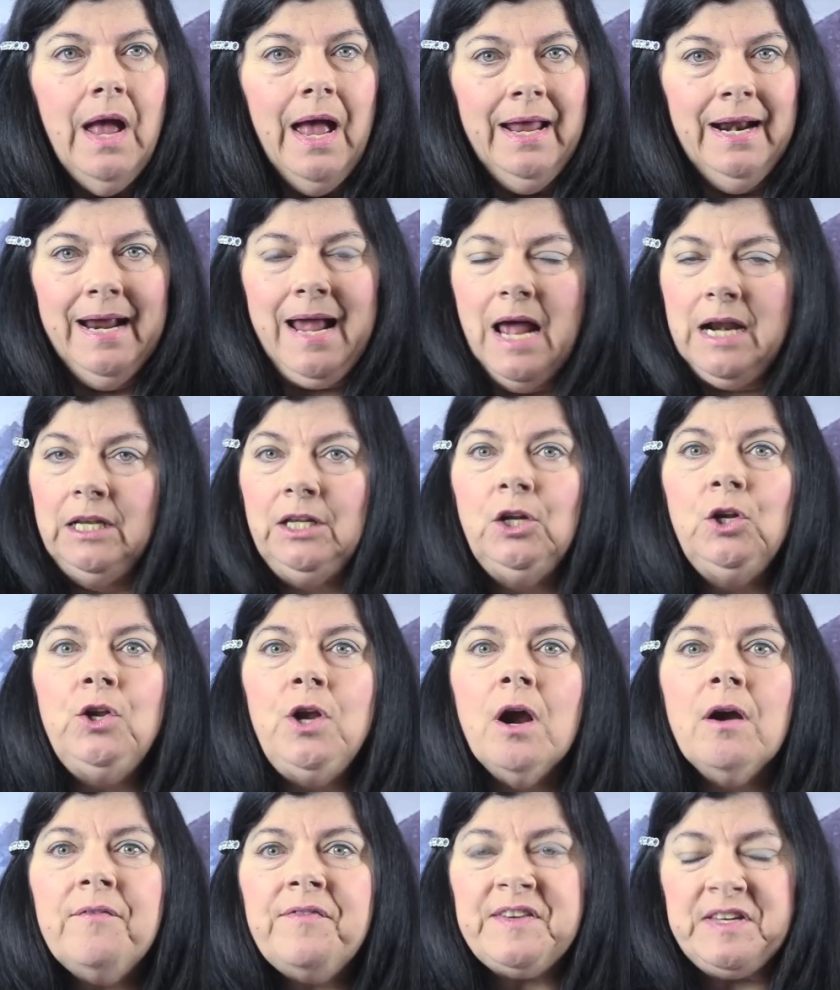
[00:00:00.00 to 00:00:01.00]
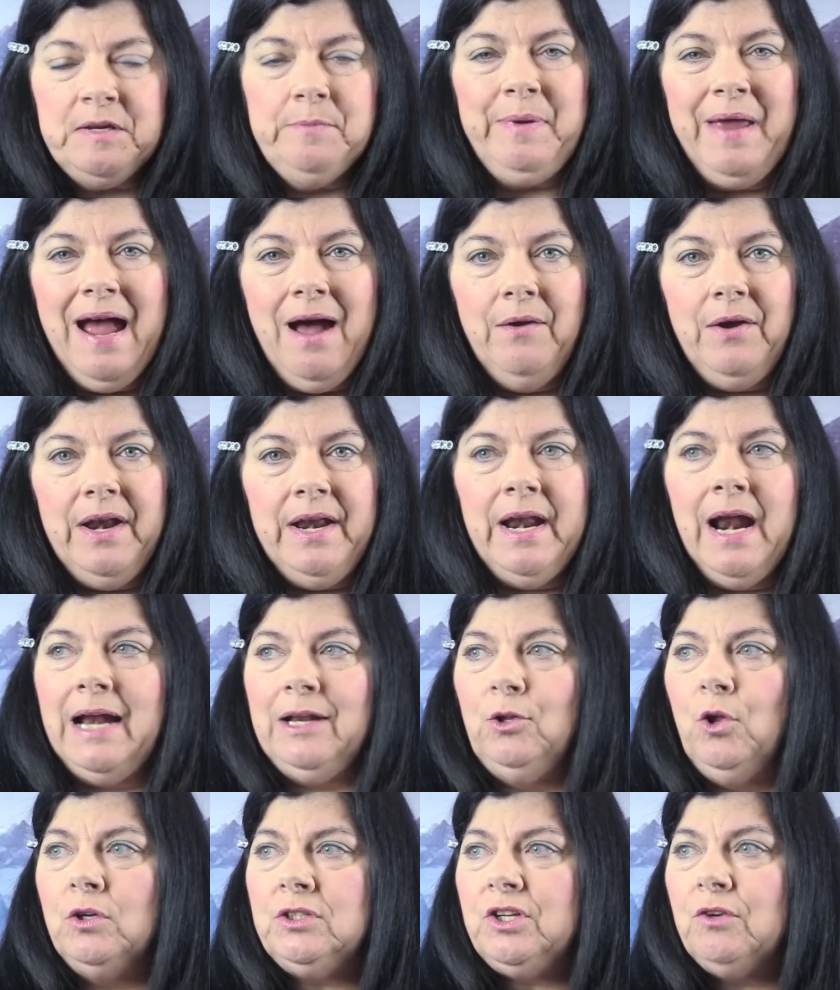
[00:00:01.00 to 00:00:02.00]
And I got a little nervous about it. And I
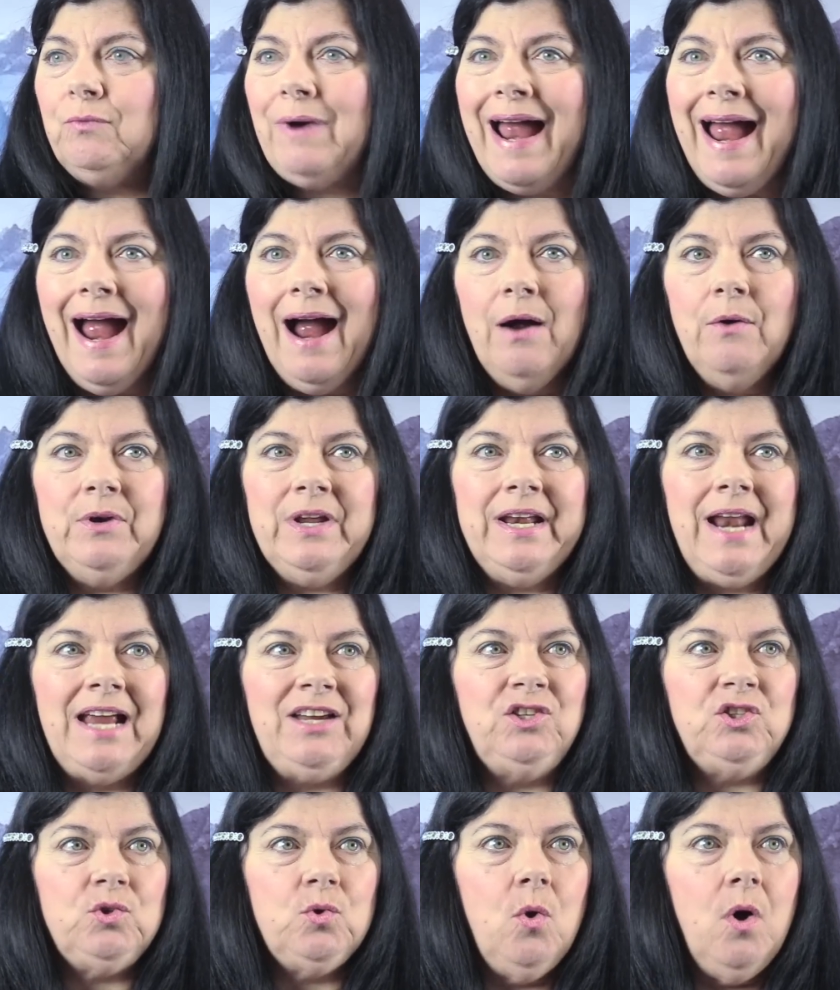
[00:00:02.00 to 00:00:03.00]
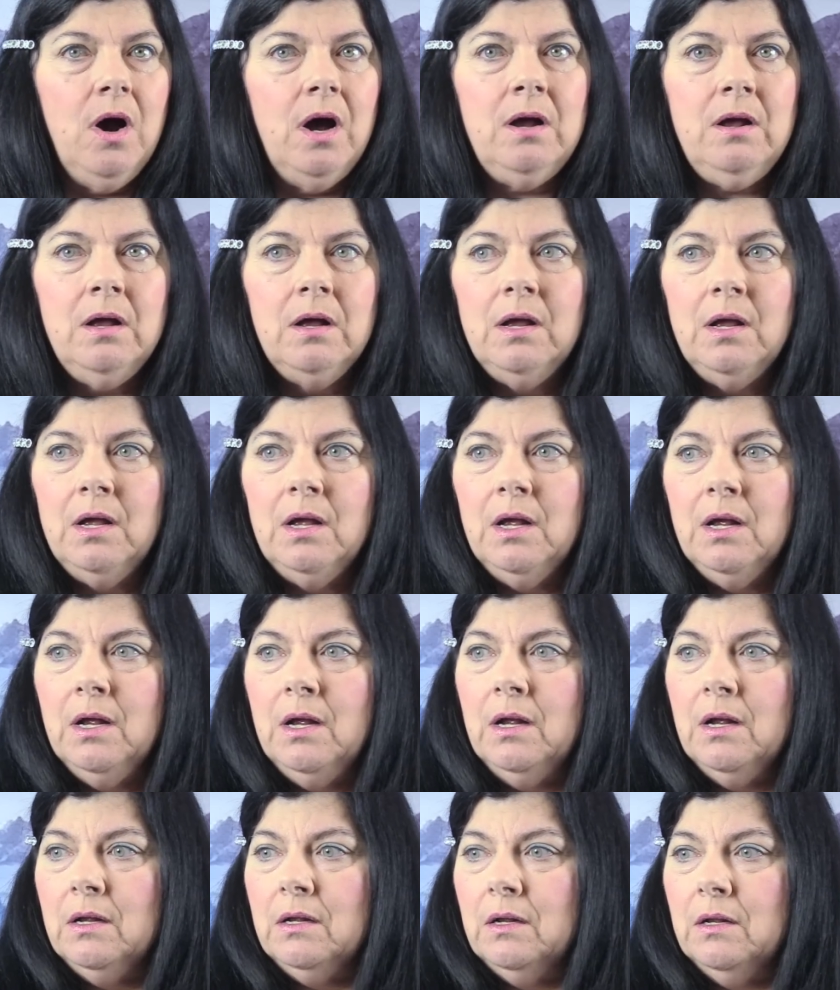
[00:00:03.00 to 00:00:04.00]
looked around and I saw
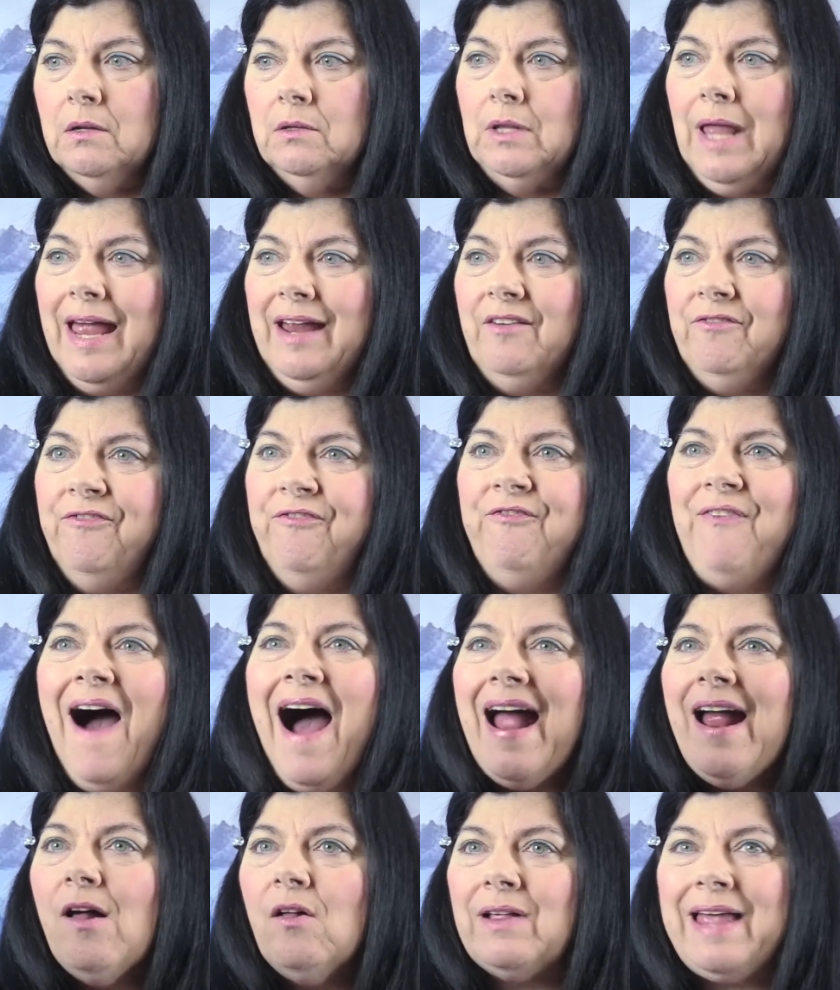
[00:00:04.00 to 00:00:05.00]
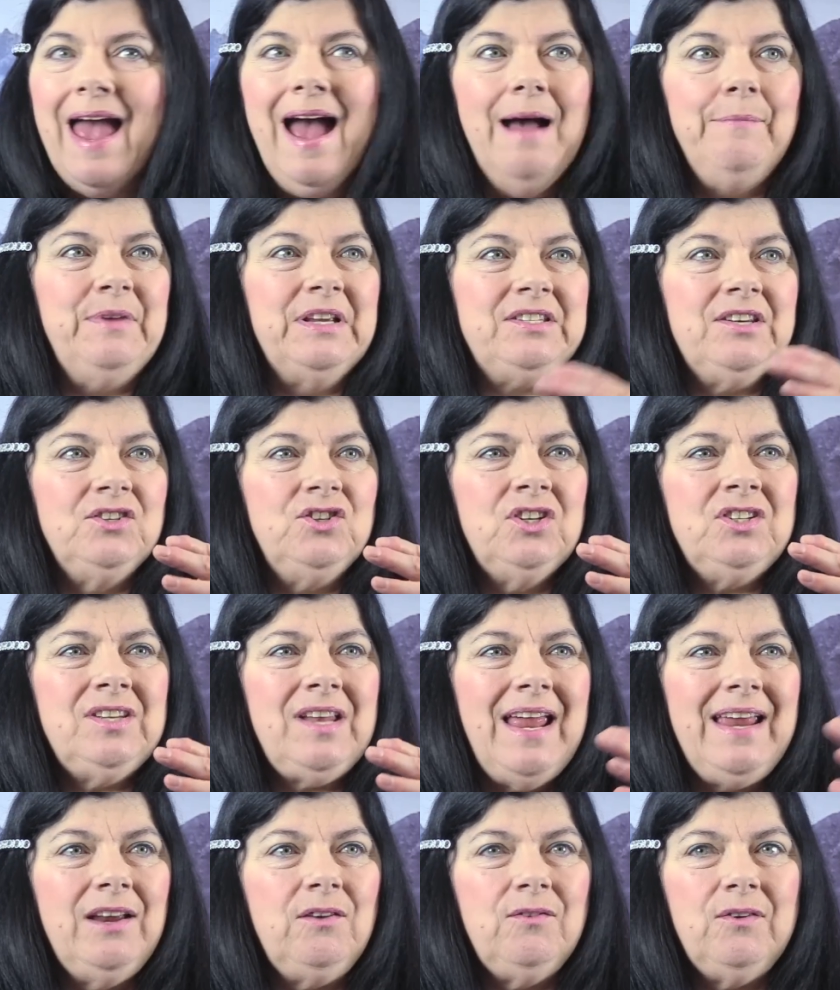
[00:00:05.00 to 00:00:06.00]
like file cabinets and just
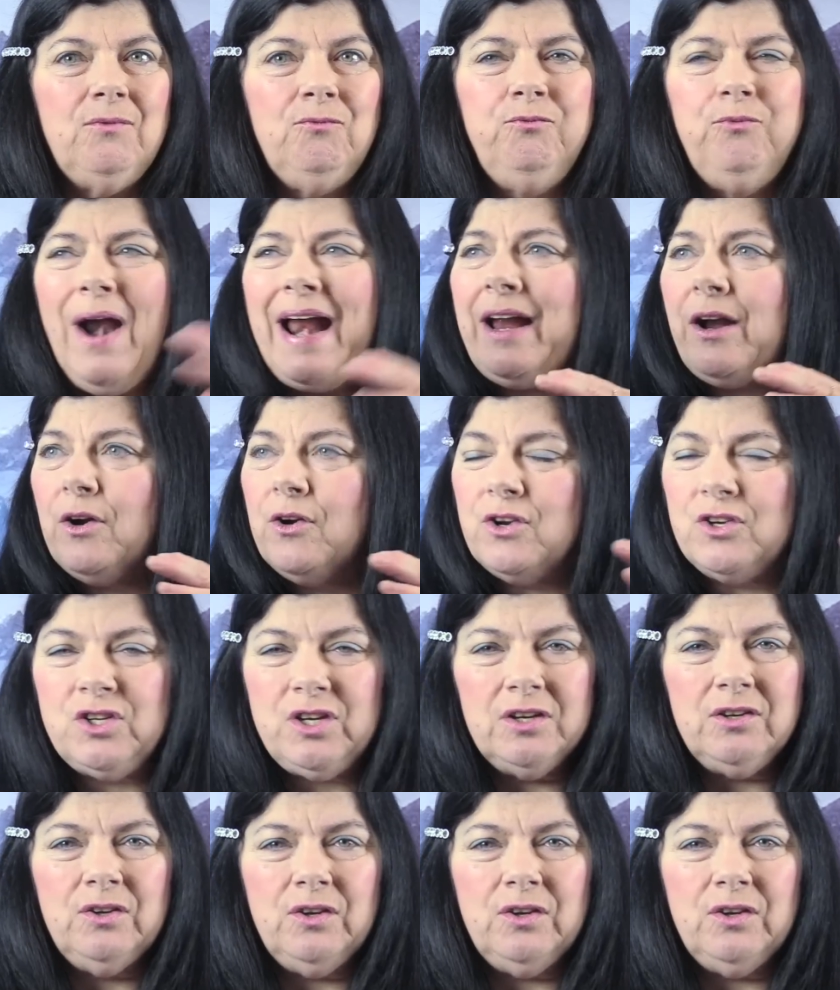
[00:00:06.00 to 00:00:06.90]
like records,